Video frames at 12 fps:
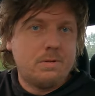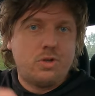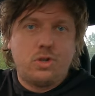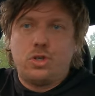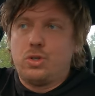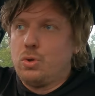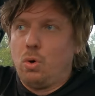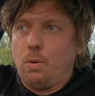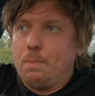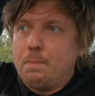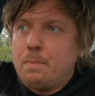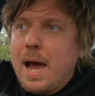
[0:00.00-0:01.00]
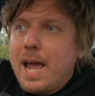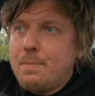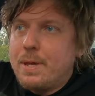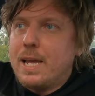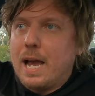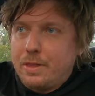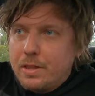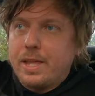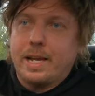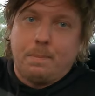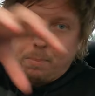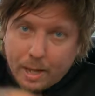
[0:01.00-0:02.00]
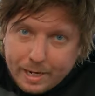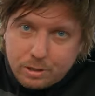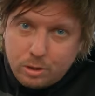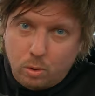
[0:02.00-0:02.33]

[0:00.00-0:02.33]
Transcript: sure, maybe, and then they complain